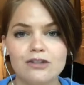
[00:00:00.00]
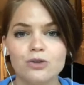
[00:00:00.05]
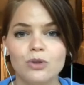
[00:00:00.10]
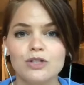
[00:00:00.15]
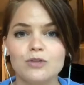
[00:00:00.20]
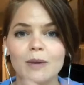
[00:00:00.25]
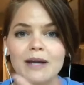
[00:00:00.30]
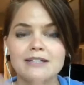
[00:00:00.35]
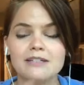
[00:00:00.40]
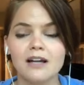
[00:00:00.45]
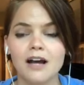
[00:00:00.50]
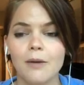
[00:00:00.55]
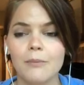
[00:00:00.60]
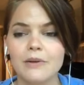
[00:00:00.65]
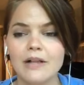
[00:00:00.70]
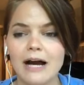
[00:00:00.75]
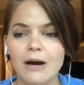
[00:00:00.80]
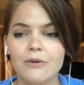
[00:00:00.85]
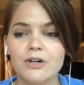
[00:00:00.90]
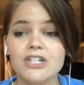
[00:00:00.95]
So he spends a
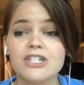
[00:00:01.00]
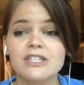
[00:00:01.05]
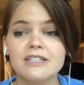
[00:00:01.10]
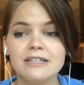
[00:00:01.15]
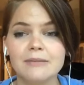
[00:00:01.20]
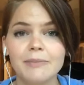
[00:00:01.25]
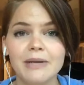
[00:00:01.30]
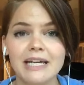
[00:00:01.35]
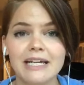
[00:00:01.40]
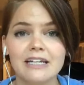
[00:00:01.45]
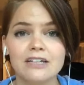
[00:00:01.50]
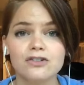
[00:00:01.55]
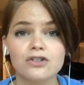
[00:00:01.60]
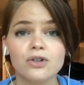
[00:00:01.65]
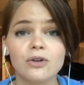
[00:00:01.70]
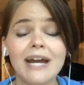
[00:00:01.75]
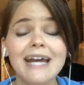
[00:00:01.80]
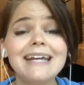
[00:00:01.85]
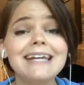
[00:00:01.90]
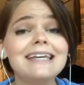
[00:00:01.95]
couple hours sleeping in his
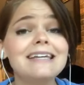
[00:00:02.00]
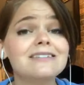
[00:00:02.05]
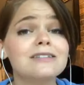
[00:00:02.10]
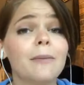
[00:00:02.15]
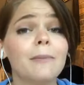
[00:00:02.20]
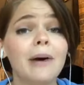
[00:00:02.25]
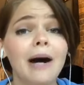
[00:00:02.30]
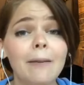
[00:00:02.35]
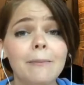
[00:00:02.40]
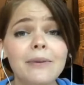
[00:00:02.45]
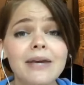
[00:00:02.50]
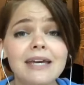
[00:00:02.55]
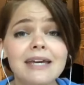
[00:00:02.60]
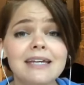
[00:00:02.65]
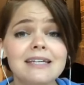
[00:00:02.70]
crate. He's a puppy.